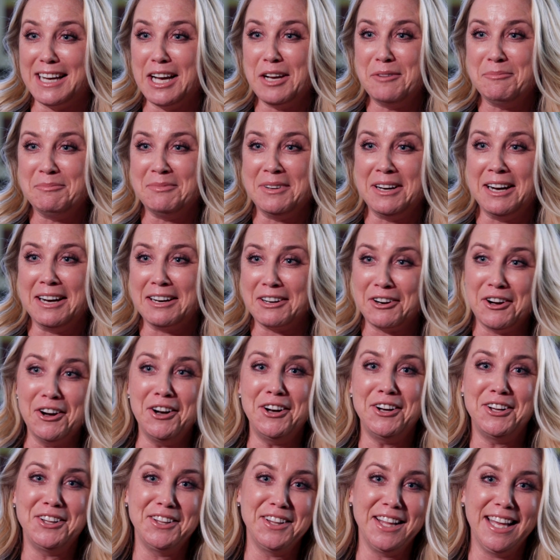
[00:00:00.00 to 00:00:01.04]
I'm on
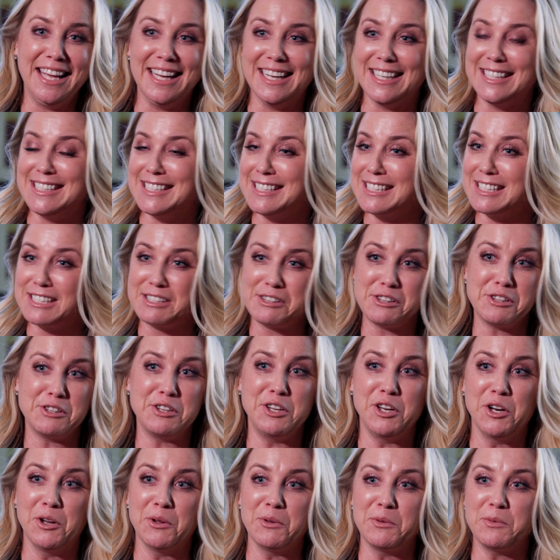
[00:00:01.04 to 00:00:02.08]
call, and
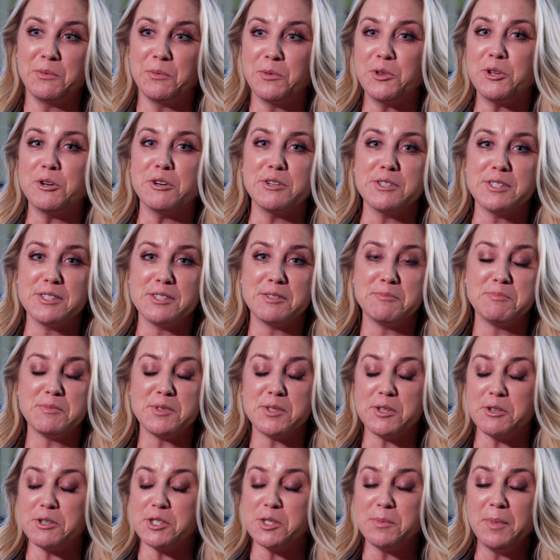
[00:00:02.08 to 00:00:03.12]
there's
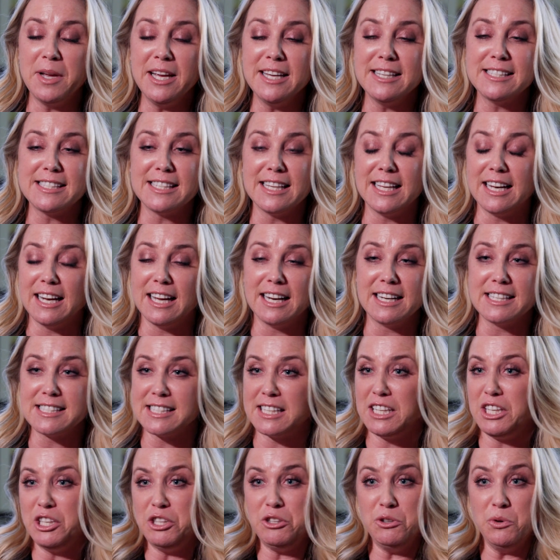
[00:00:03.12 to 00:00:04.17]
space, and
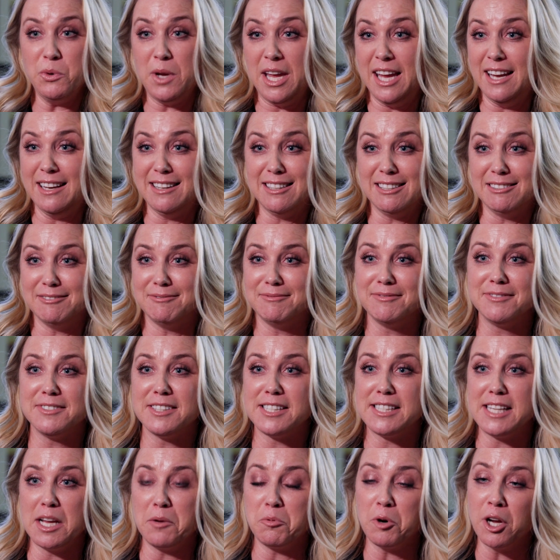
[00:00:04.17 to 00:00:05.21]
honestly, you can't
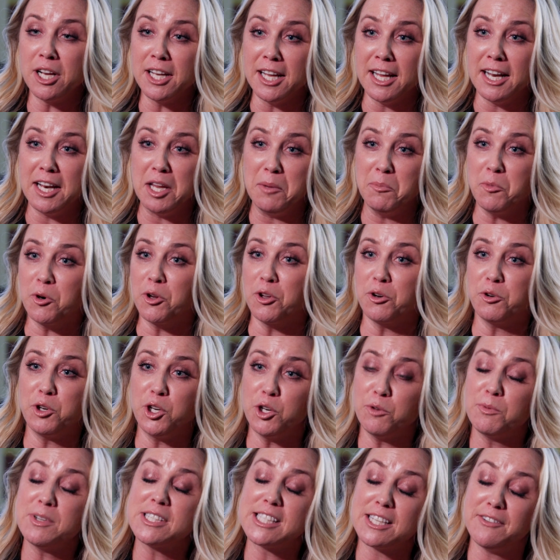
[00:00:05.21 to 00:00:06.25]
stay pregnant anymore.
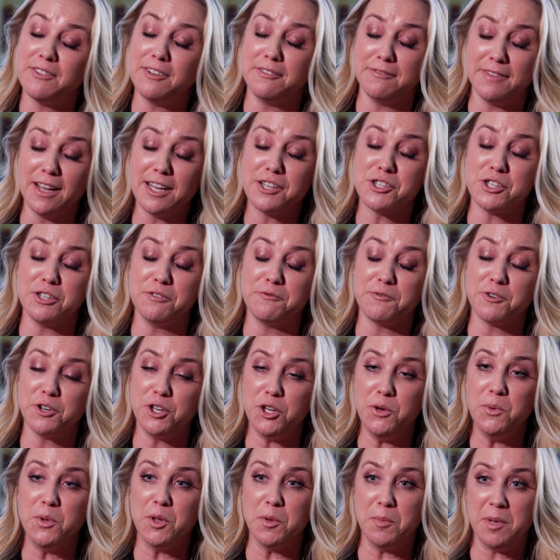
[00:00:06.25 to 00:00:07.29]
Your risk of infection for
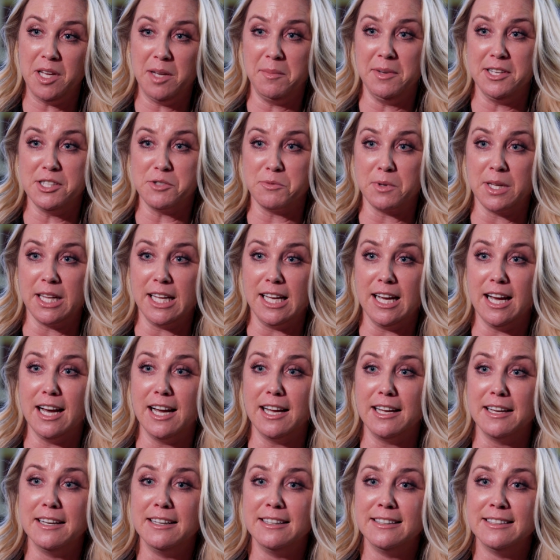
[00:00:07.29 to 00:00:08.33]
you and the baby is really
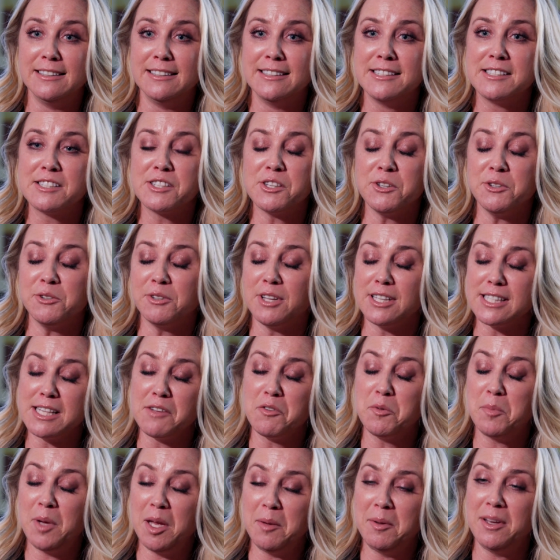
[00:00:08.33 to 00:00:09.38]
high. So let's have
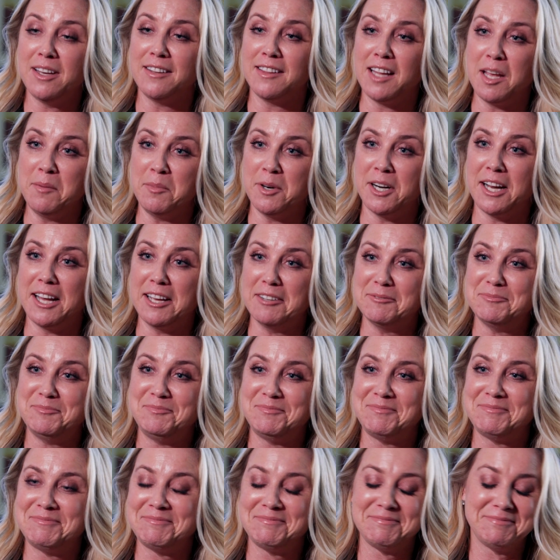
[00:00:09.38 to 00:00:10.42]
a baby on Labor Day.
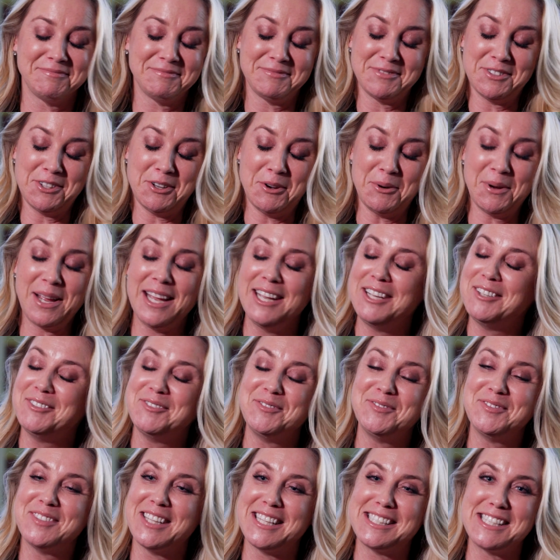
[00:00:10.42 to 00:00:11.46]
Okay,
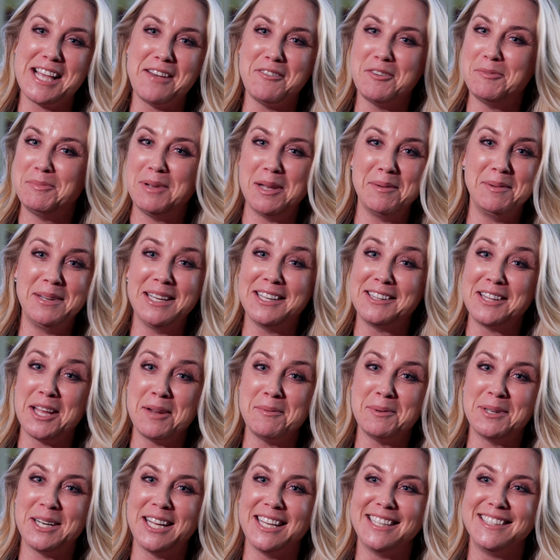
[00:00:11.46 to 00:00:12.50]
let's have a baby on
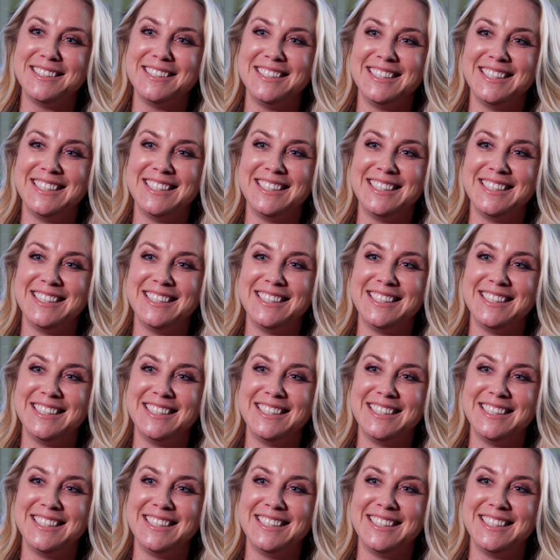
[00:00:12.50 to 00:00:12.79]
Labor Day.